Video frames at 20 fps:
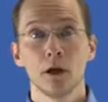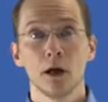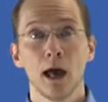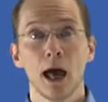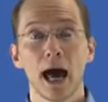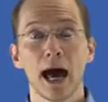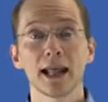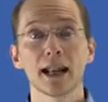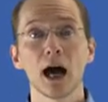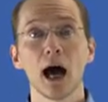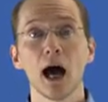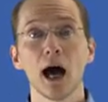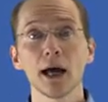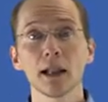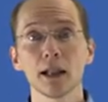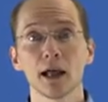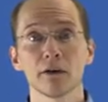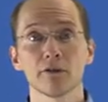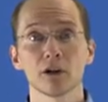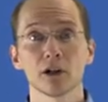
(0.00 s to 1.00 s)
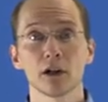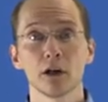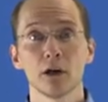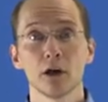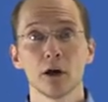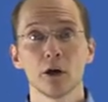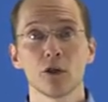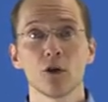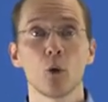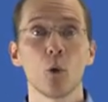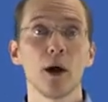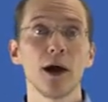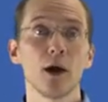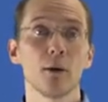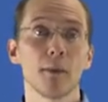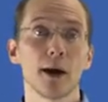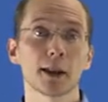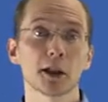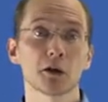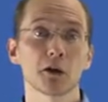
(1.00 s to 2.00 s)
At a high level, the way a
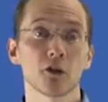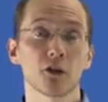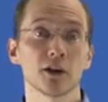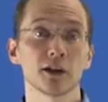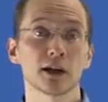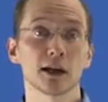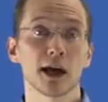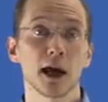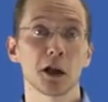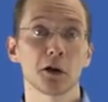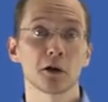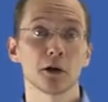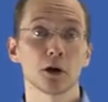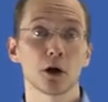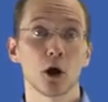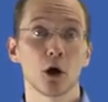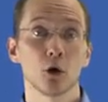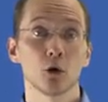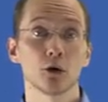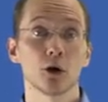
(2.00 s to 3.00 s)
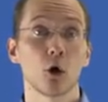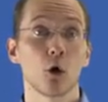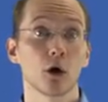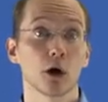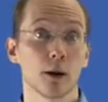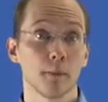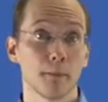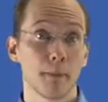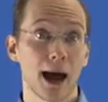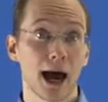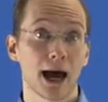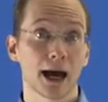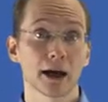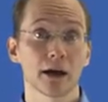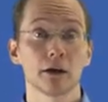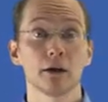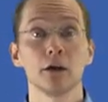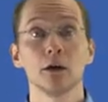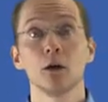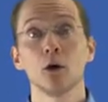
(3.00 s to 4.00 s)
message authentication code, or a MAC,
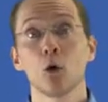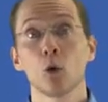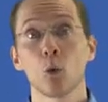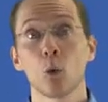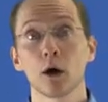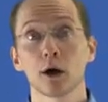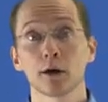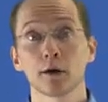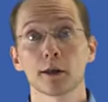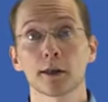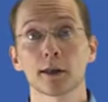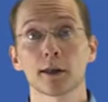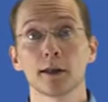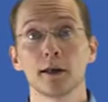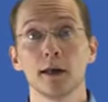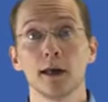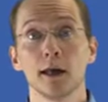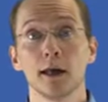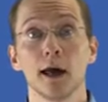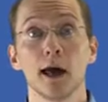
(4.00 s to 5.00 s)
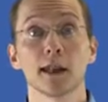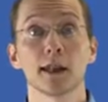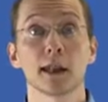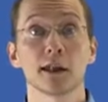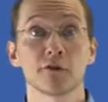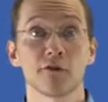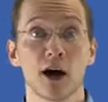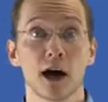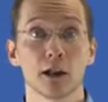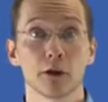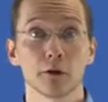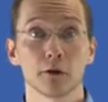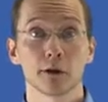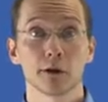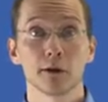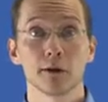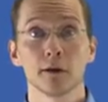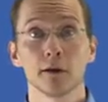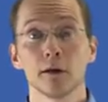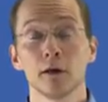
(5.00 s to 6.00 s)
works is as follows.
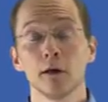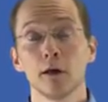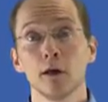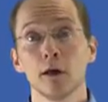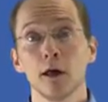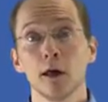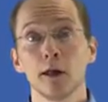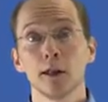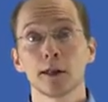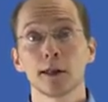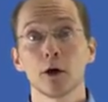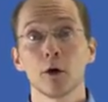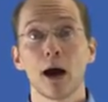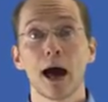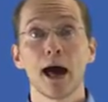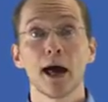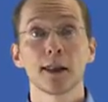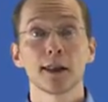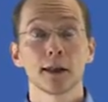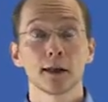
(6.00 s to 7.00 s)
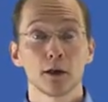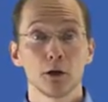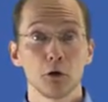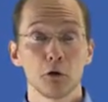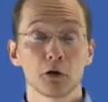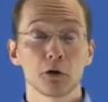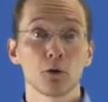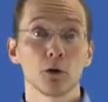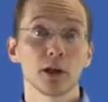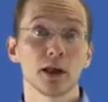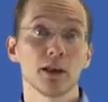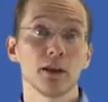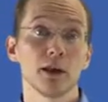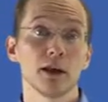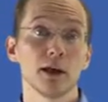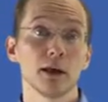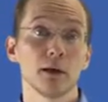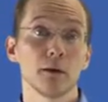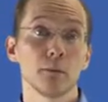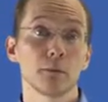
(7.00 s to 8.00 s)
So as usual in
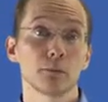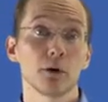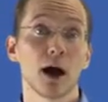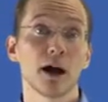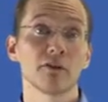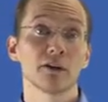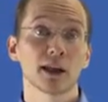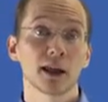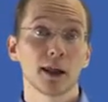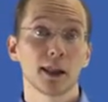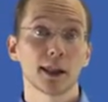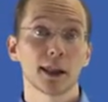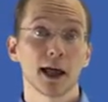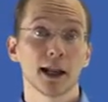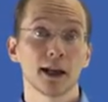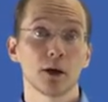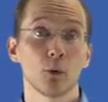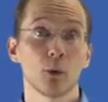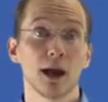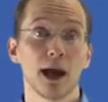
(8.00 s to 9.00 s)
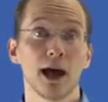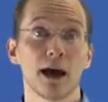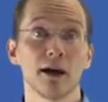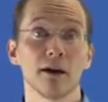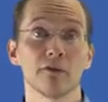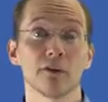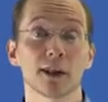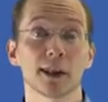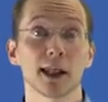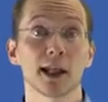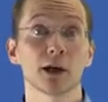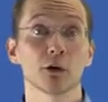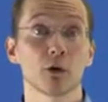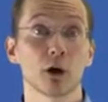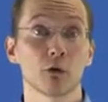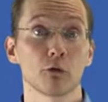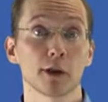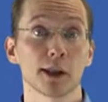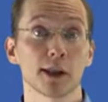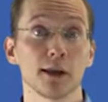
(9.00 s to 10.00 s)
the private key setting, we have a sender and
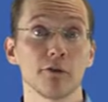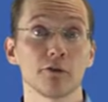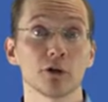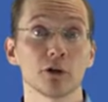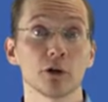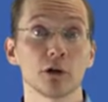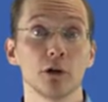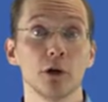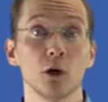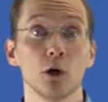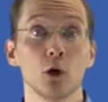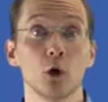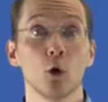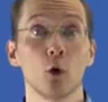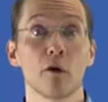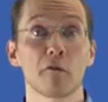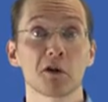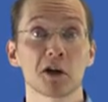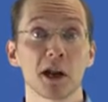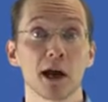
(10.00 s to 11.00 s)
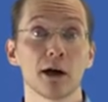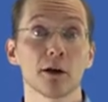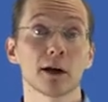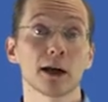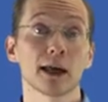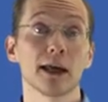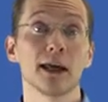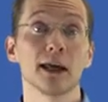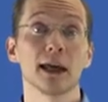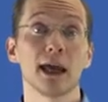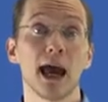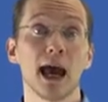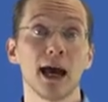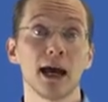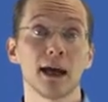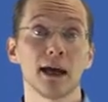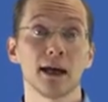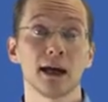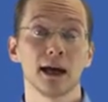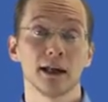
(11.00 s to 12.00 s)
receiver who have shared a key
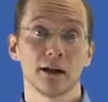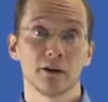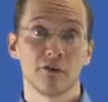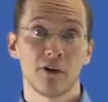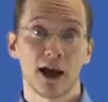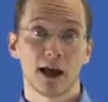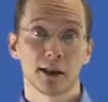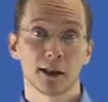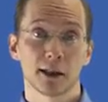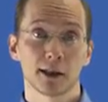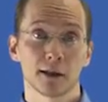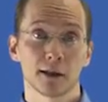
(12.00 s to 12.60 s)
K in advance.